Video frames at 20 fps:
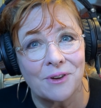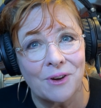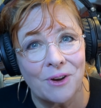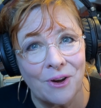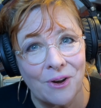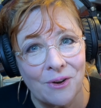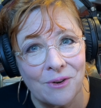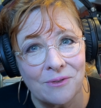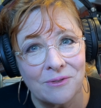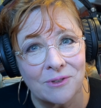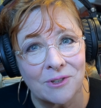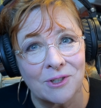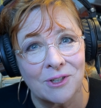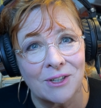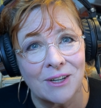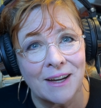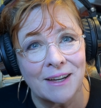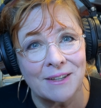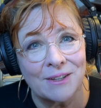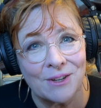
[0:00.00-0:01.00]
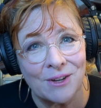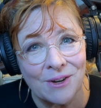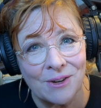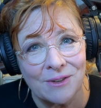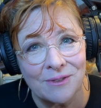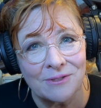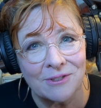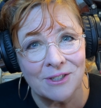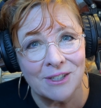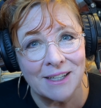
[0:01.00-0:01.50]
over and
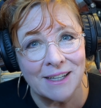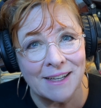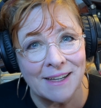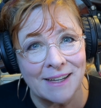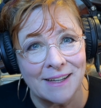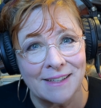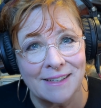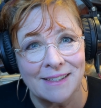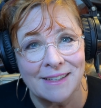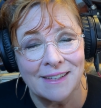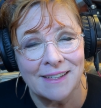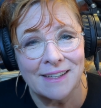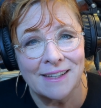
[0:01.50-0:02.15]
over again